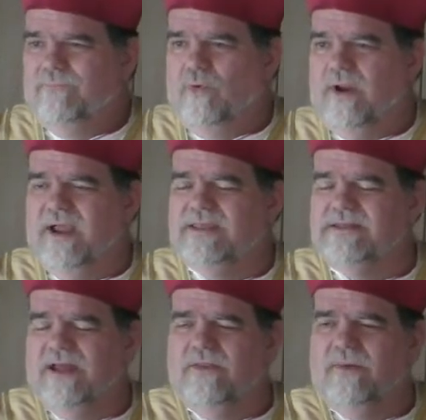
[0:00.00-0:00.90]
Whereas
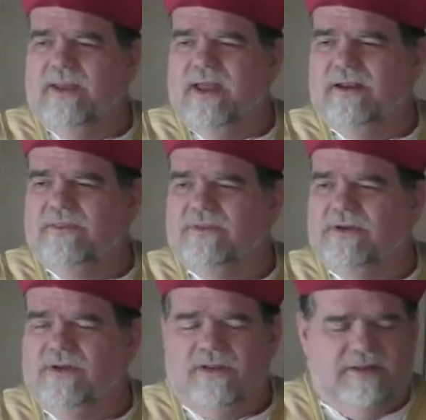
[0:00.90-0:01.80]
another man,
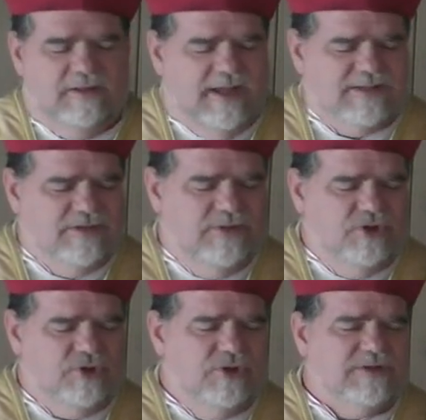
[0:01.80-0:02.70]
lesser than
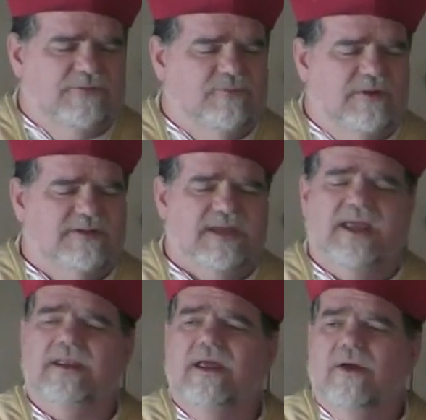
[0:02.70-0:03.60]
Joseph, would have
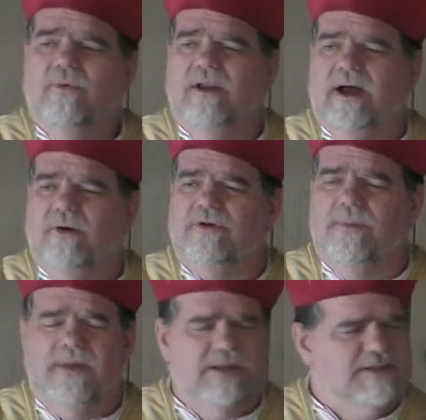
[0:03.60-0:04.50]
said, well, I'll
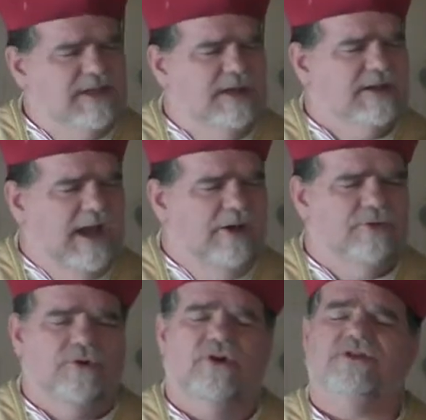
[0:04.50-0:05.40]
commit a sin now in
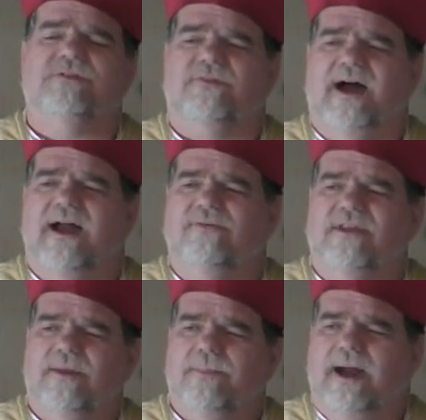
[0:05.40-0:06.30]
order to survive and
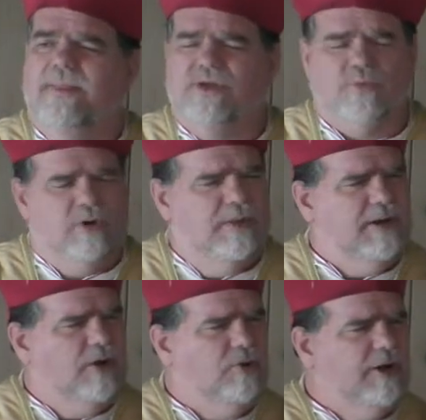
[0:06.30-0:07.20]
get by in this world, and
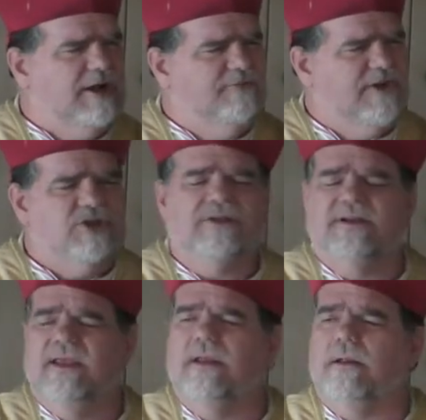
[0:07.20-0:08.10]
I'll go to confession
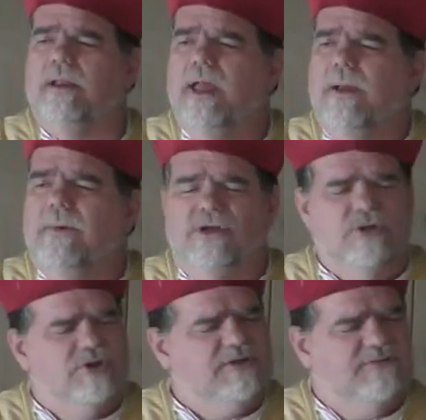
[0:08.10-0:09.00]
later. But
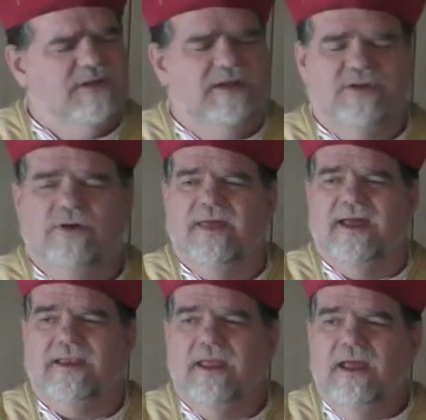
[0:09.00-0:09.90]
Joseph didn't
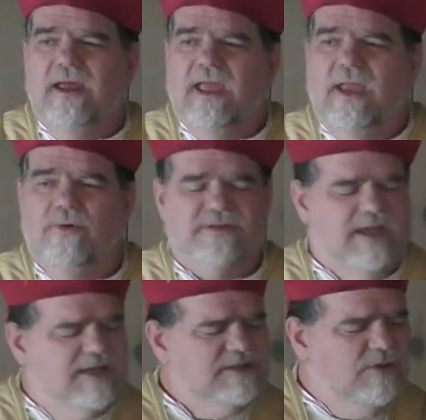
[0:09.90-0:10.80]
that. He was
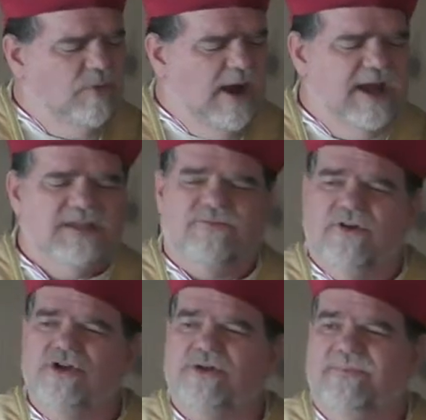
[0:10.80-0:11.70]
as the wise
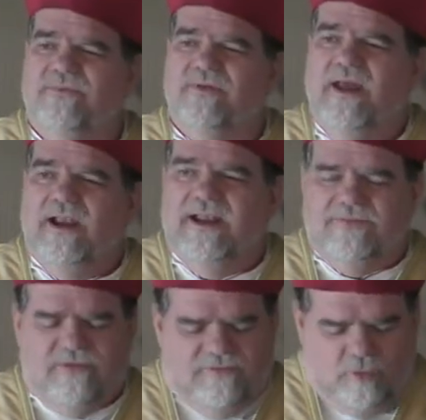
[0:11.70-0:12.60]
virgins.
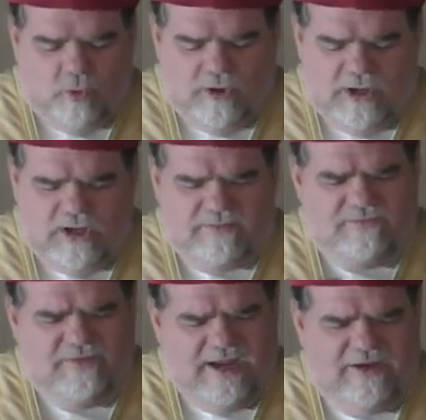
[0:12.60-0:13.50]
Let the oil of
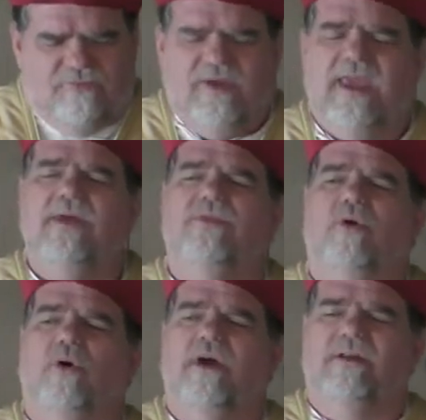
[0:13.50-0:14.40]
divine faith, the
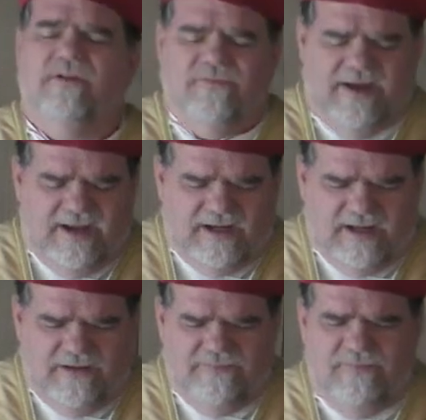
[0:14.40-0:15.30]
oil of divine
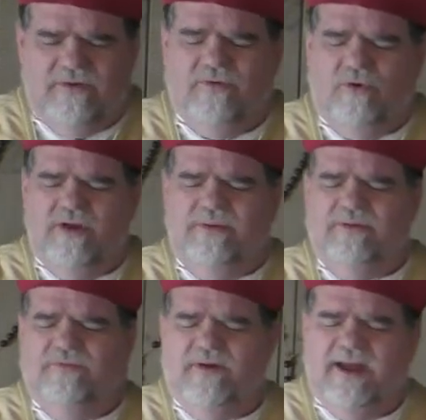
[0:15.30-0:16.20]
love, the oil
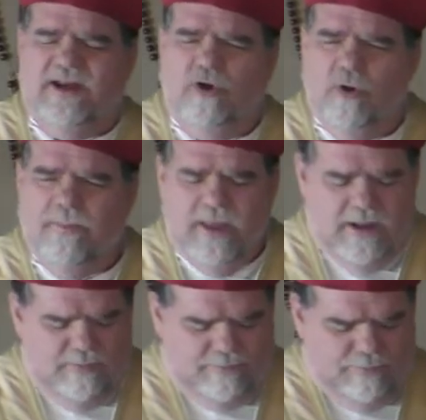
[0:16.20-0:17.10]
of divine hope
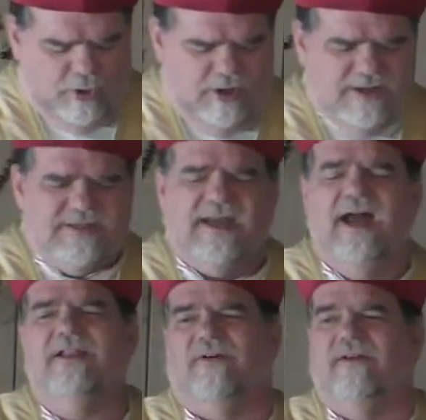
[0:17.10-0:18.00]
burn
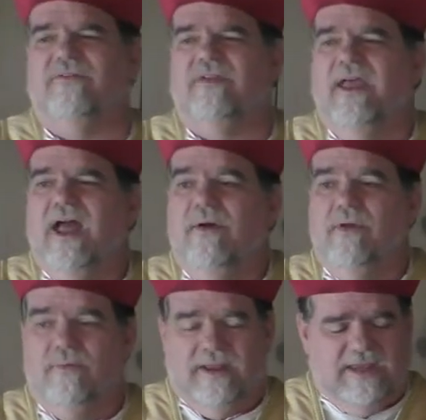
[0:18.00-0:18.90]
inside of us. And
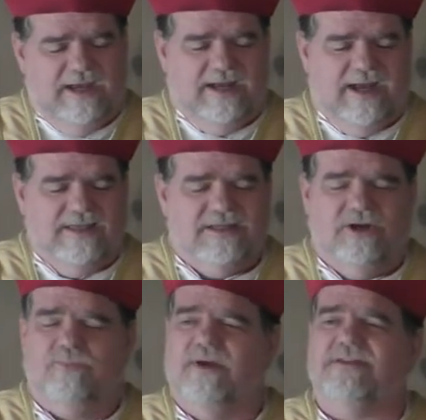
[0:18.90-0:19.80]
we recognize in
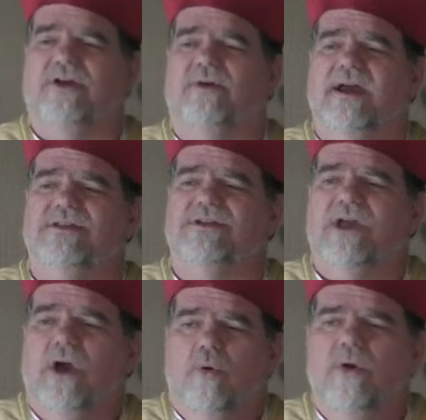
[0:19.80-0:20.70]
our present crisis,
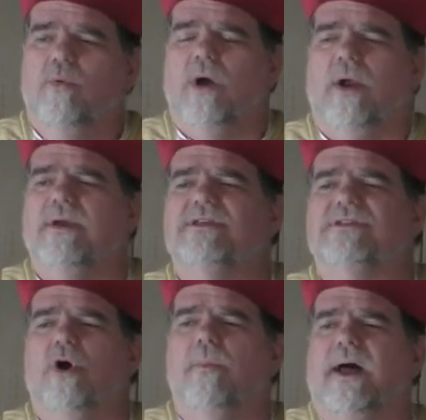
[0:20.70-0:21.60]
we worry
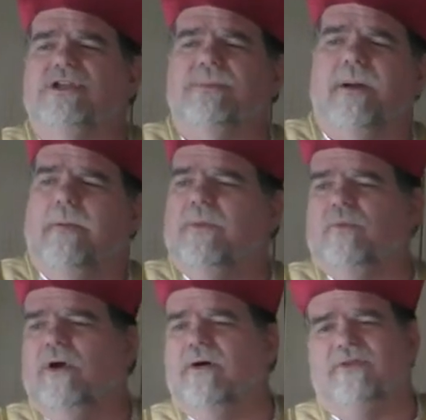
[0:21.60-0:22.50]
so much about the
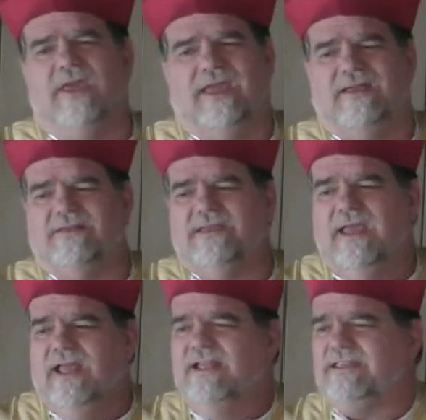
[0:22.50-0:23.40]
wrong things.
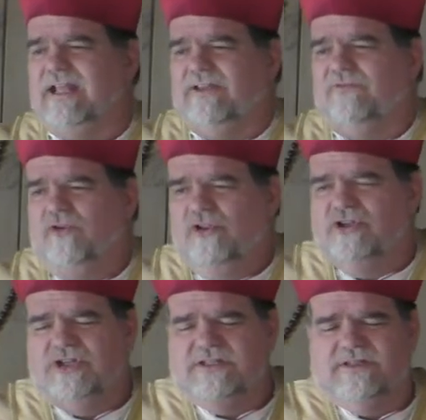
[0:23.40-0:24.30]
It's like the
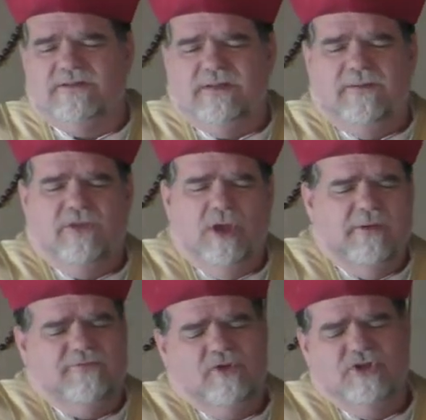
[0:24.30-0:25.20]
foolishness of the
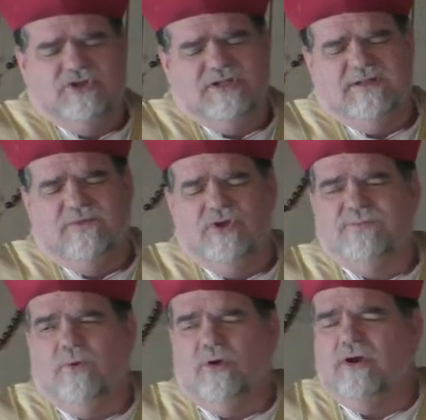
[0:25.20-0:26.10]
human foolishness of
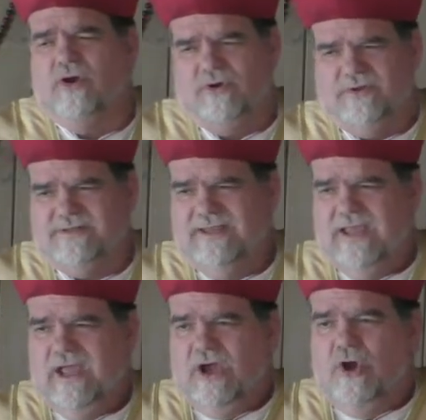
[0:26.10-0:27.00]
those poor girls
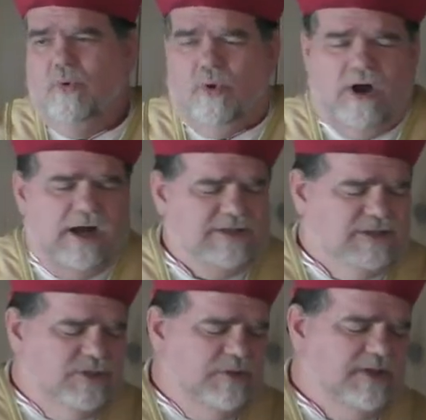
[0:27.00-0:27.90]
who
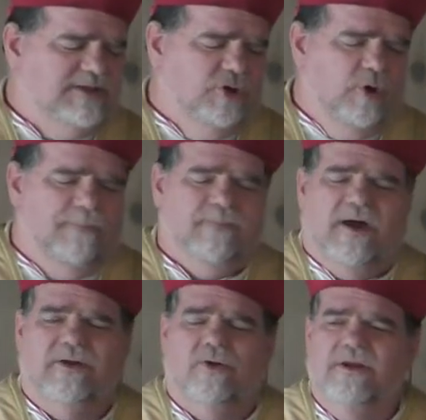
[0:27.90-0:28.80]
walked to the tomb
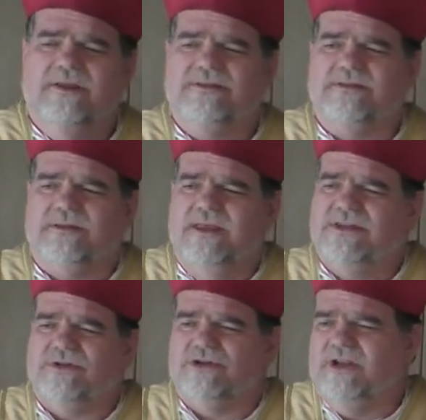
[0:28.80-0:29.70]
on Holy
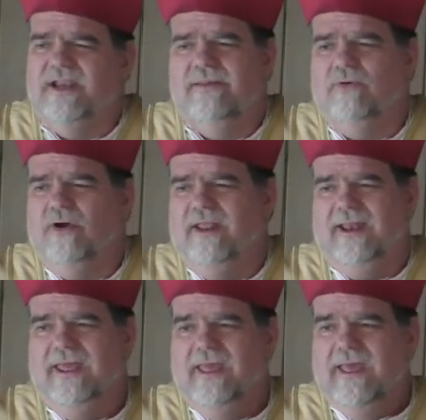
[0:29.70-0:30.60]
Easter Sunday
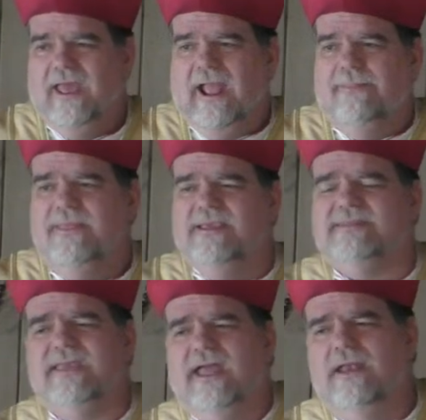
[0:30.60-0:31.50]
morning, and they
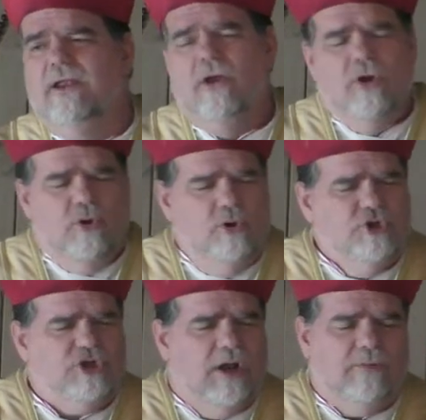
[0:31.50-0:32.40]
said, who
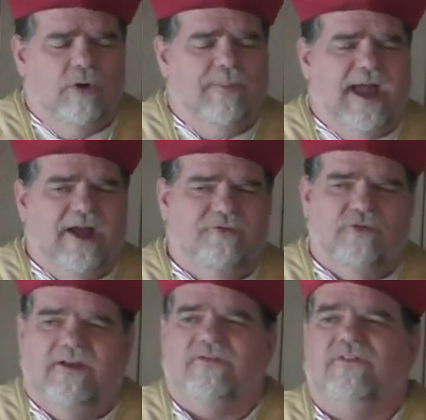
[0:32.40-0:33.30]
shall roll back
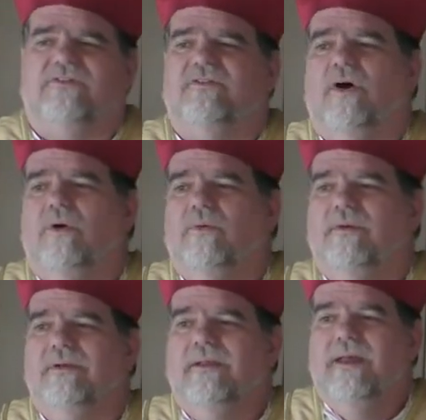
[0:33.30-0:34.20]
for us the
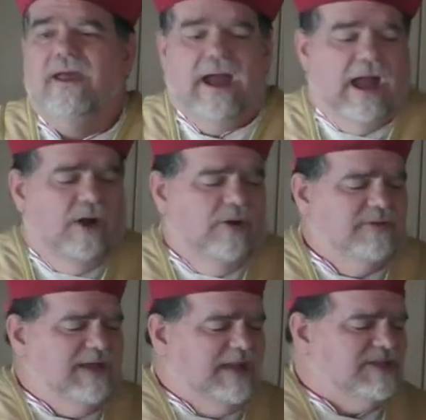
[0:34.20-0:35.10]
stone? How
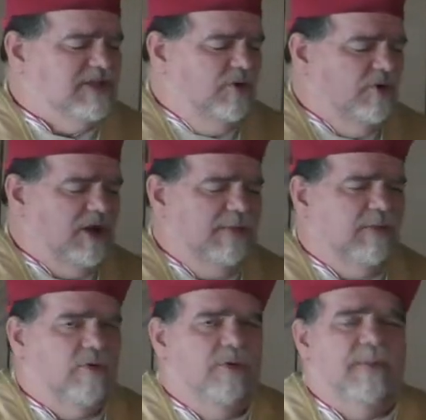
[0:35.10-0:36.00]
is that stone going to be
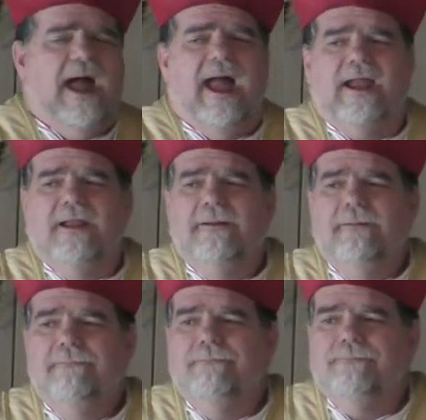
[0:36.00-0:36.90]
rolled back?
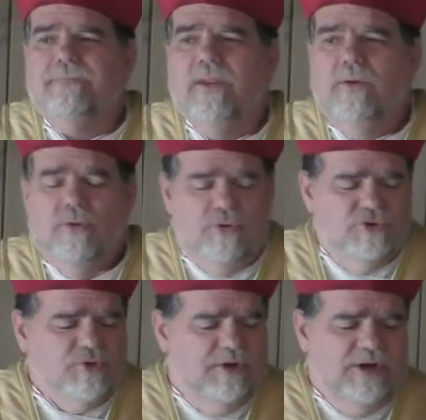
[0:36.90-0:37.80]

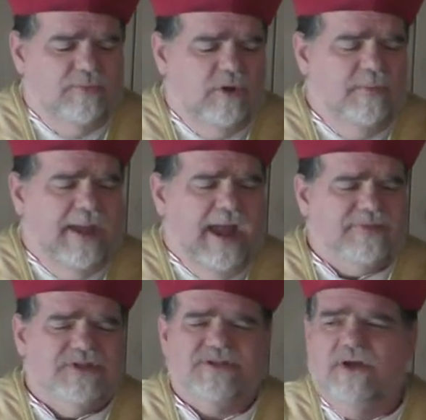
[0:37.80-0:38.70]
Who's going to roll back
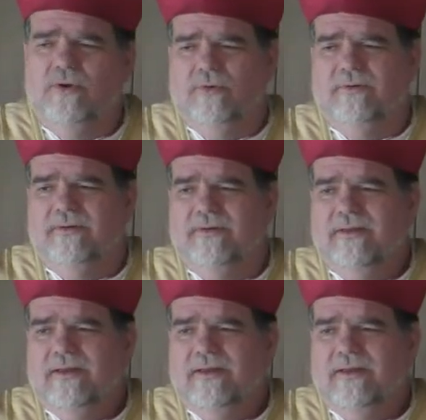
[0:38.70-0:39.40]
the stone?